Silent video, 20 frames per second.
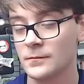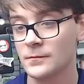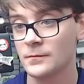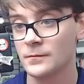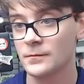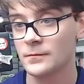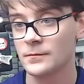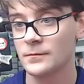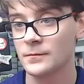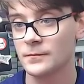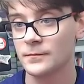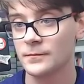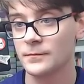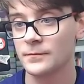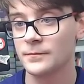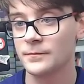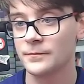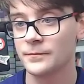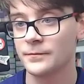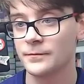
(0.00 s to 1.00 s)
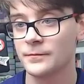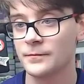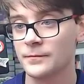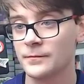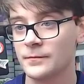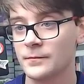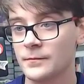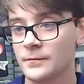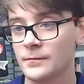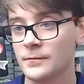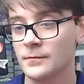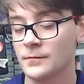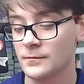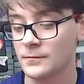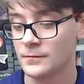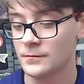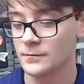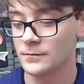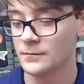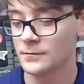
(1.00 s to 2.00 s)

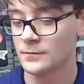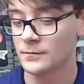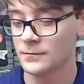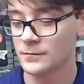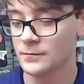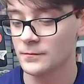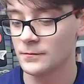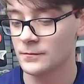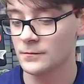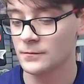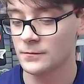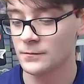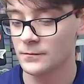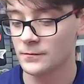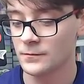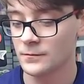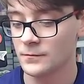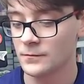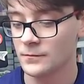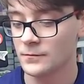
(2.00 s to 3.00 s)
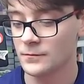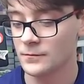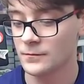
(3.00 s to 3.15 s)
Nothing is said.